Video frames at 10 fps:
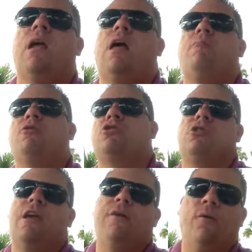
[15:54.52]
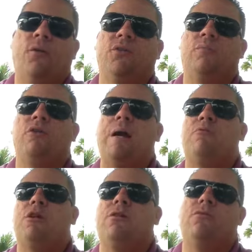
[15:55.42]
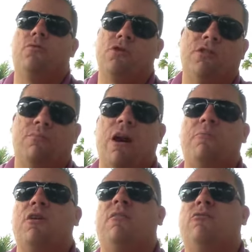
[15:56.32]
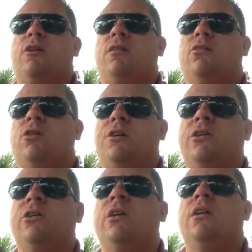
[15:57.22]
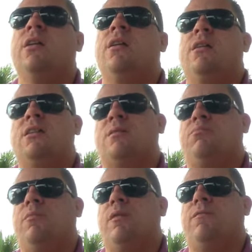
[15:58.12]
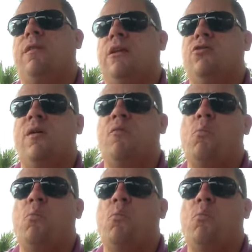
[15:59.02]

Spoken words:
how much they owe on the property, or is the property free and clear? If they do have a